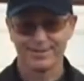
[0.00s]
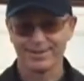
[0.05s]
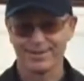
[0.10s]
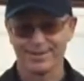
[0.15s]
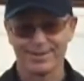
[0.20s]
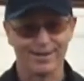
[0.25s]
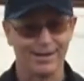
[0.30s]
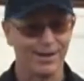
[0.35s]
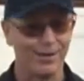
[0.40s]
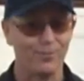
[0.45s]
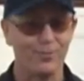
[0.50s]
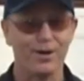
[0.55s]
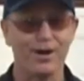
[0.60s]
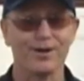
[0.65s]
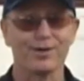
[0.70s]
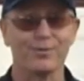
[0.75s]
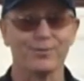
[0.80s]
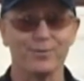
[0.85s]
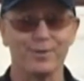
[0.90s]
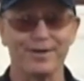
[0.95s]
I
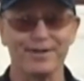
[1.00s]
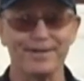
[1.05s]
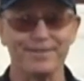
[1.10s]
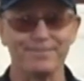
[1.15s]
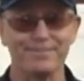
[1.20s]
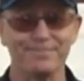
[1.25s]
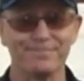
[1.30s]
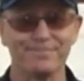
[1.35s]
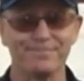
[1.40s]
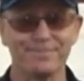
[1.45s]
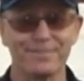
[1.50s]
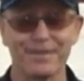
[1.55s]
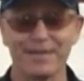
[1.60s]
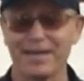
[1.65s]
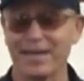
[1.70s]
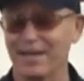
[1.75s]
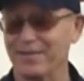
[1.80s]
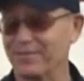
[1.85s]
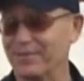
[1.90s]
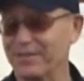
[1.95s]
walk away.
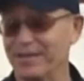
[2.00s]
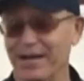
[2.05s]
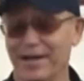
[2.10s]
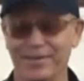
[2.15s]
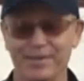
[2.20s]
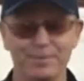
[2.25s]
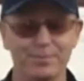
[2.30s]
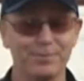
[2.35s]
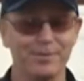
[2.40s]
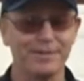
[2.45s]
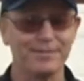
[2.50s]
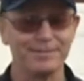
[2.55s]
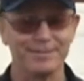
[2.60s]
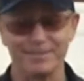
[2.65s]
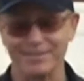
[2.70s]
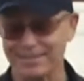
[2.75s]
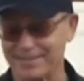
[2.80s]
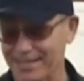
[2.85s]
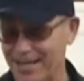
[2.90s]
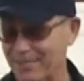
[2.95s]
Every guy in the place
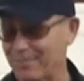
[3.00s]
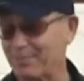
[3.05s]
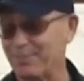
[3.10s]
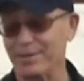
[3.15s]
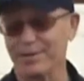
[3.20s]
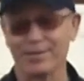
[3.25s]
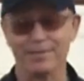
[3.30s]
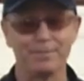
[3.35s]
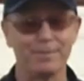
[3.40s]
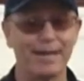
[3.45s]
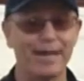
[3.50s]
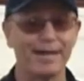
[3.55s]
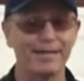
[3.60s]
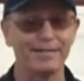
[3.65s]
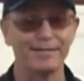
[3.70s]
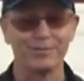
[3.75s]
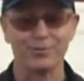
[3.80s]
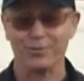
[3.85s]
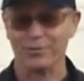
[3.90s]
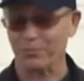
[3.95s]
is slapping me on the back
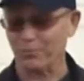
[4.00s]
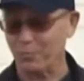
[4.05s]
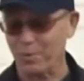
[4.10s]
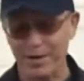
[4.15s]
and going,